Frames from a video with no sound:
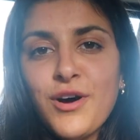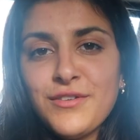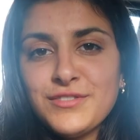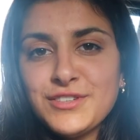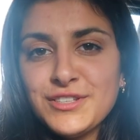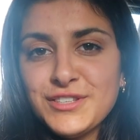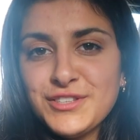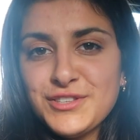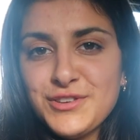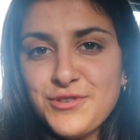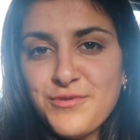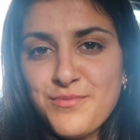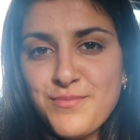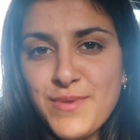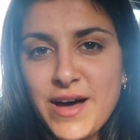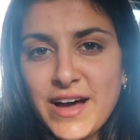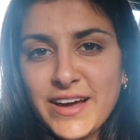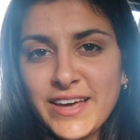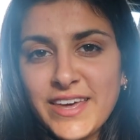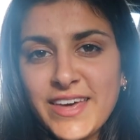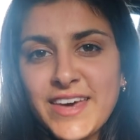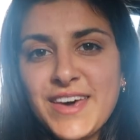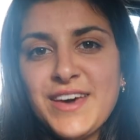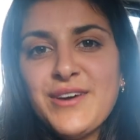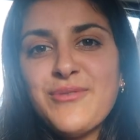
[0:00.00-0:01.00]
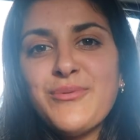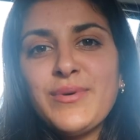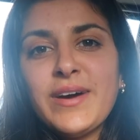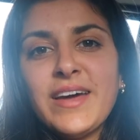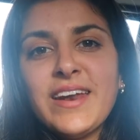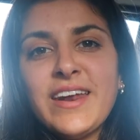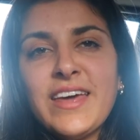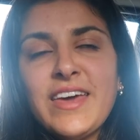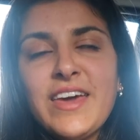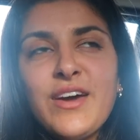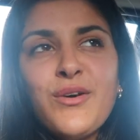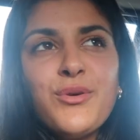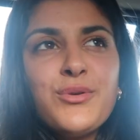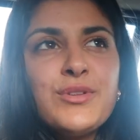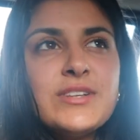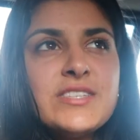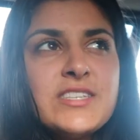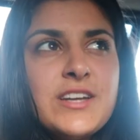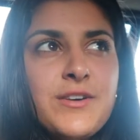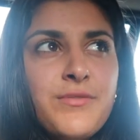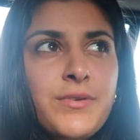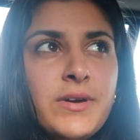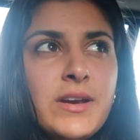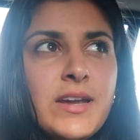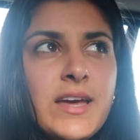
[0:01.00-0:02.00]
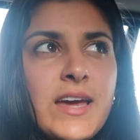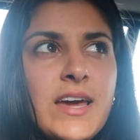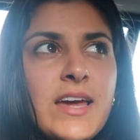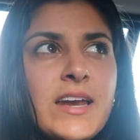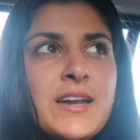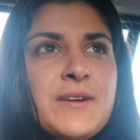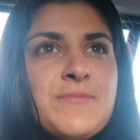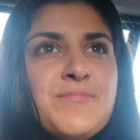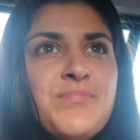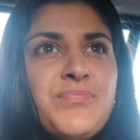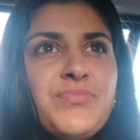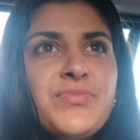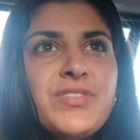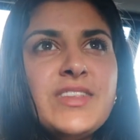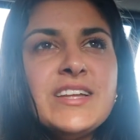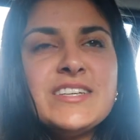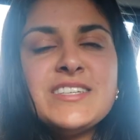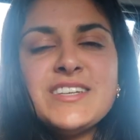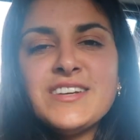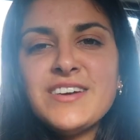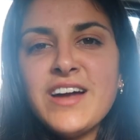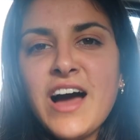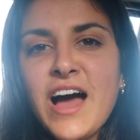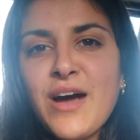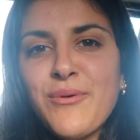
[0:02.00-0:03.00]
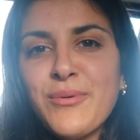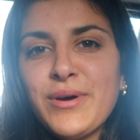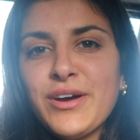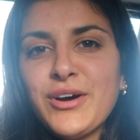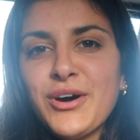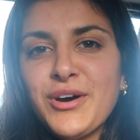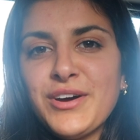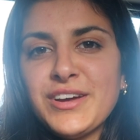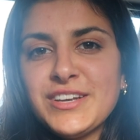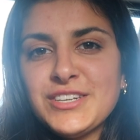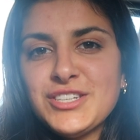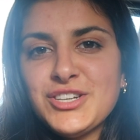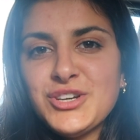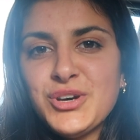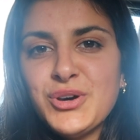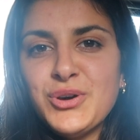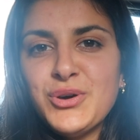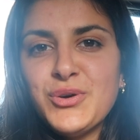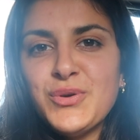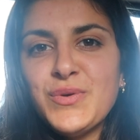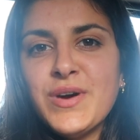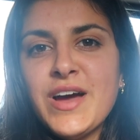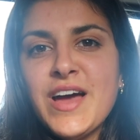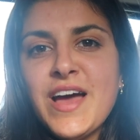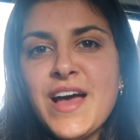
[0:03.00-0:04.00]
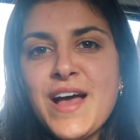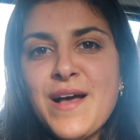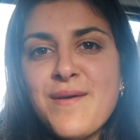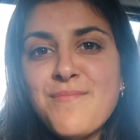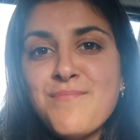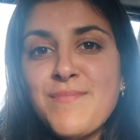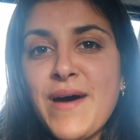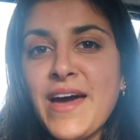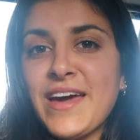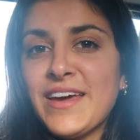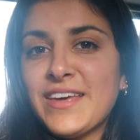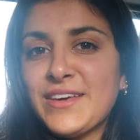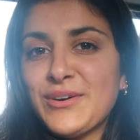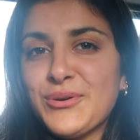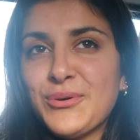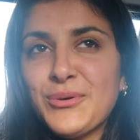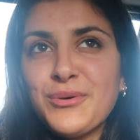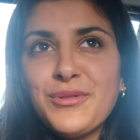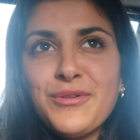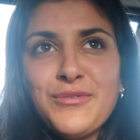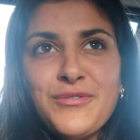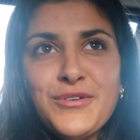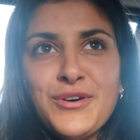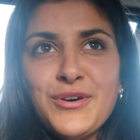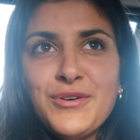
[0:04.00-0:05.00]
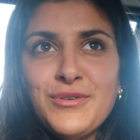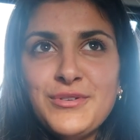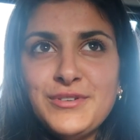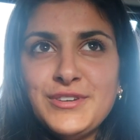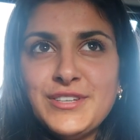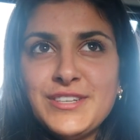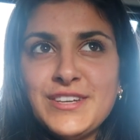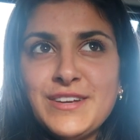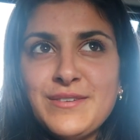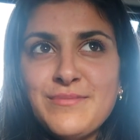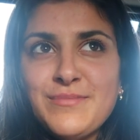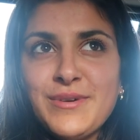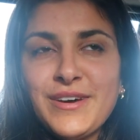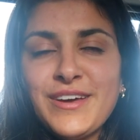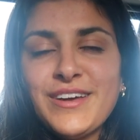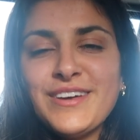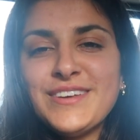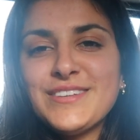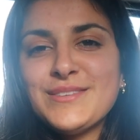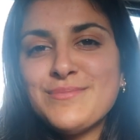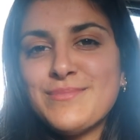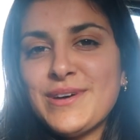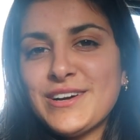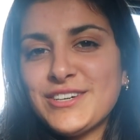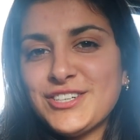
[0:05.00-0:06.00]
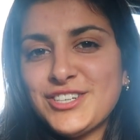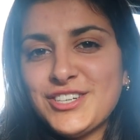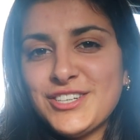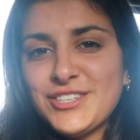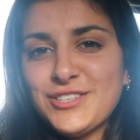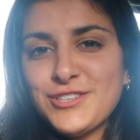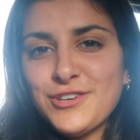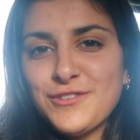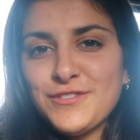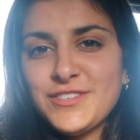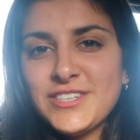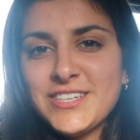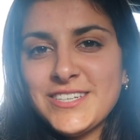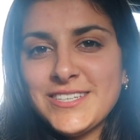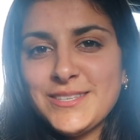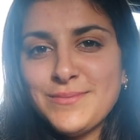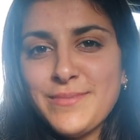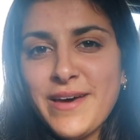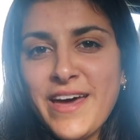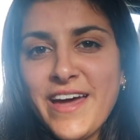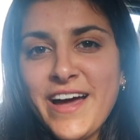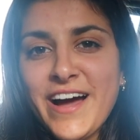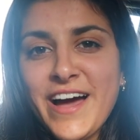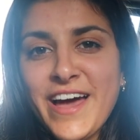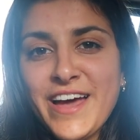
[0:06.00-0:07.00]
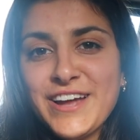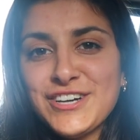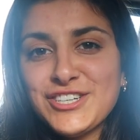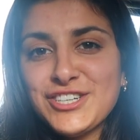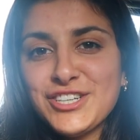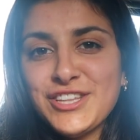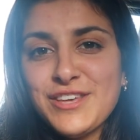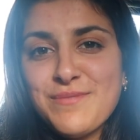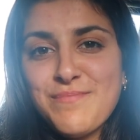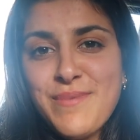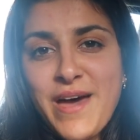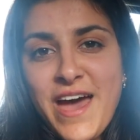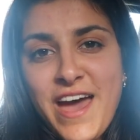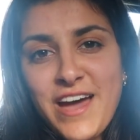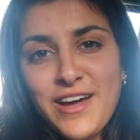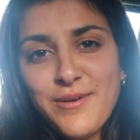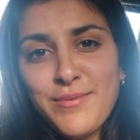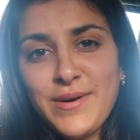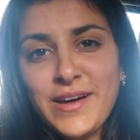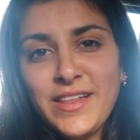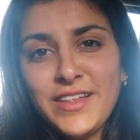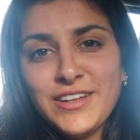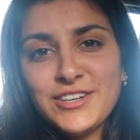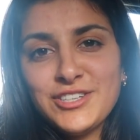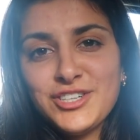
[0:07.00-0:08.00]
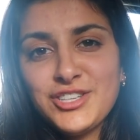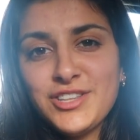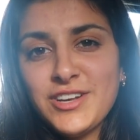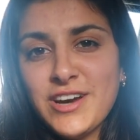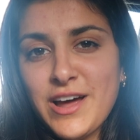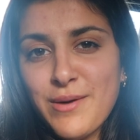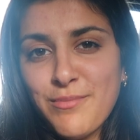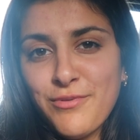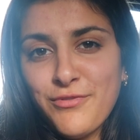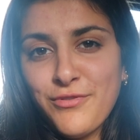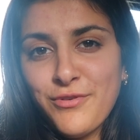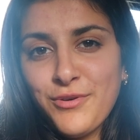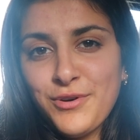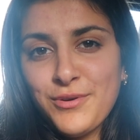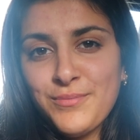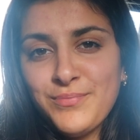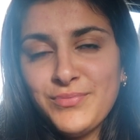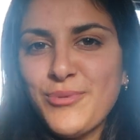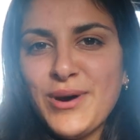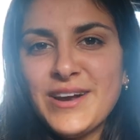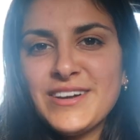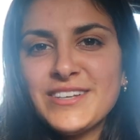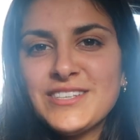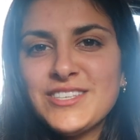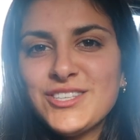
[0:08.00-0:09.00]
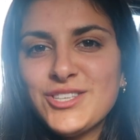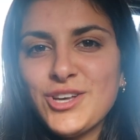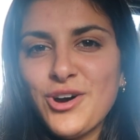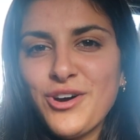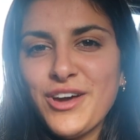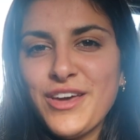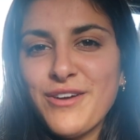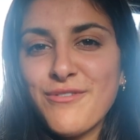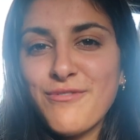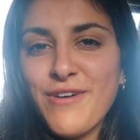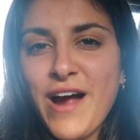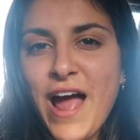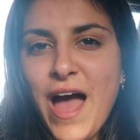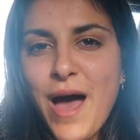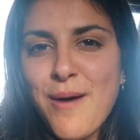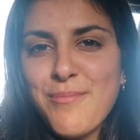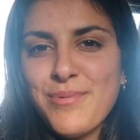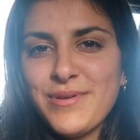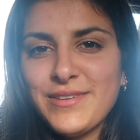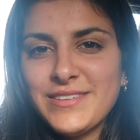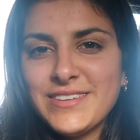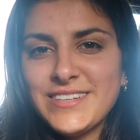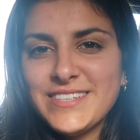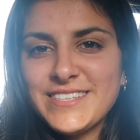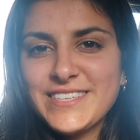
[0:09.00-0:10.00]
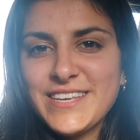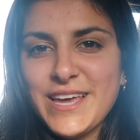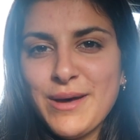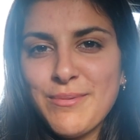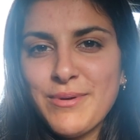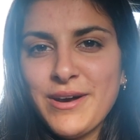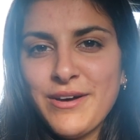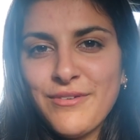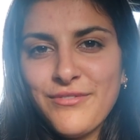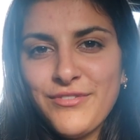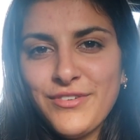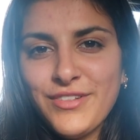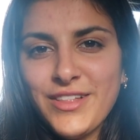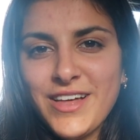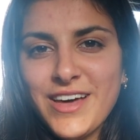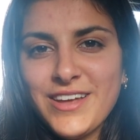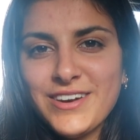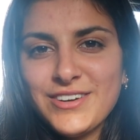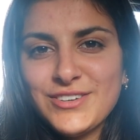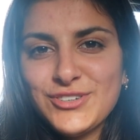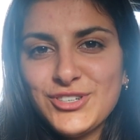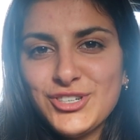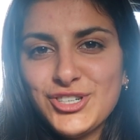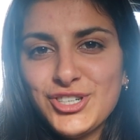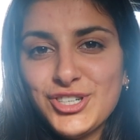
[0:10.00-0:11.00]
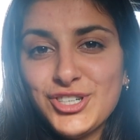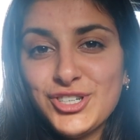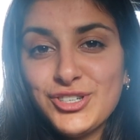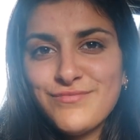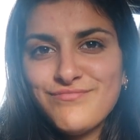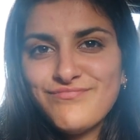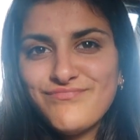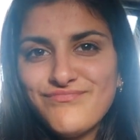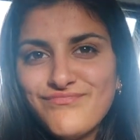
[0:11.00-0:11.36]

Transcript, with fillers: off to the supermarket, we're gonna get all the stuff we need, and then tonight we're going to make all the food because much to Sov's dismay, I actually pack my lunch the night before. One soggy wrap is coming up for lunch.